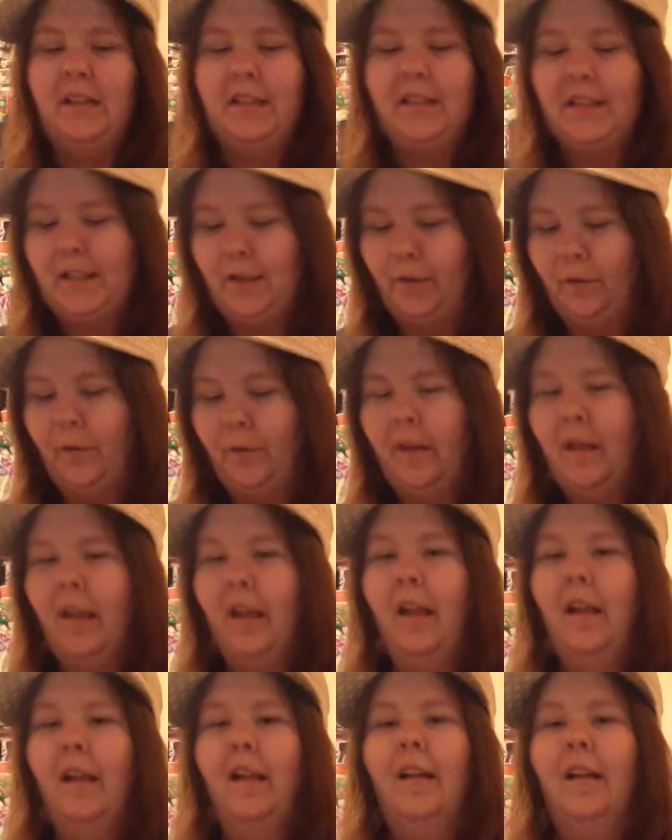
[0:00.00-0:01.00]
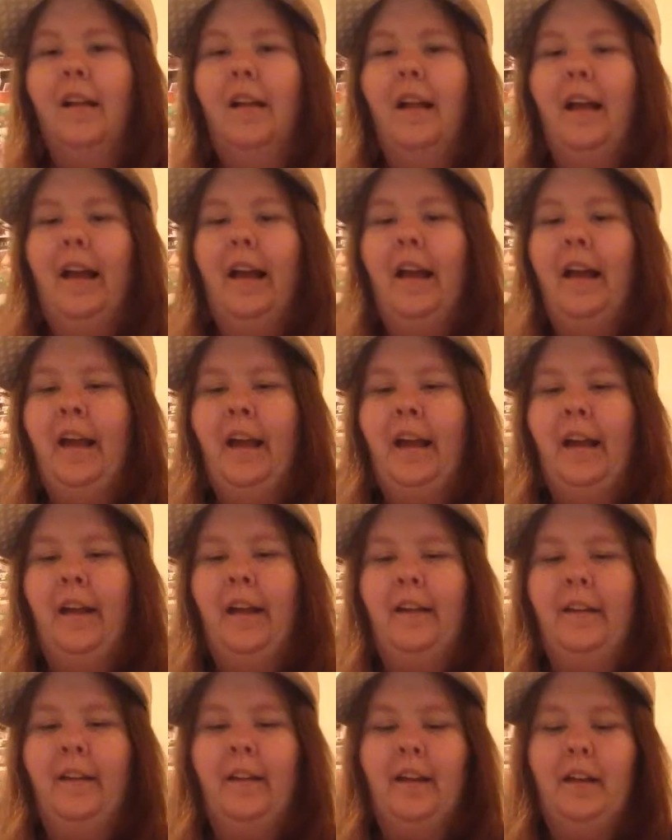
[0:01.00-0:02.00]
So,
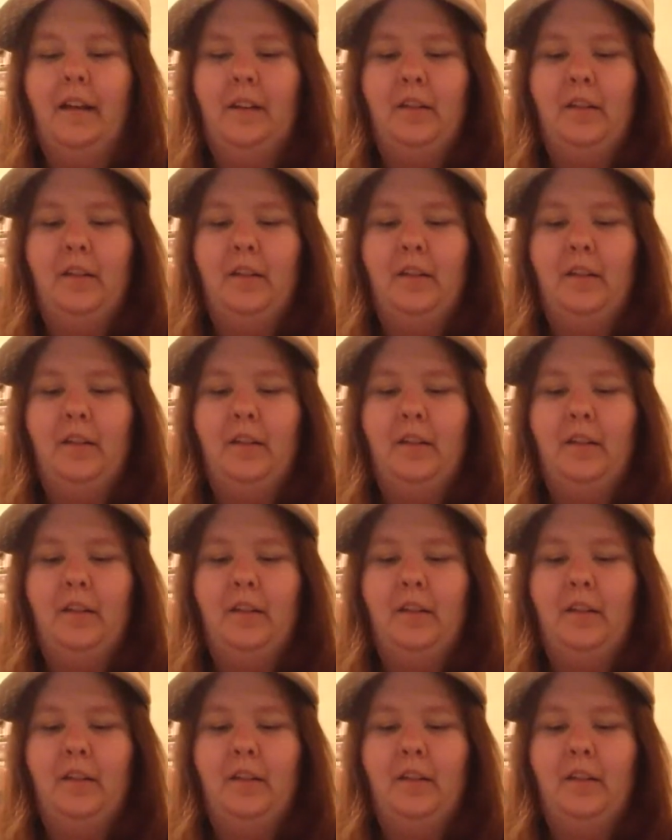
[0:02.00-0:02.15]
and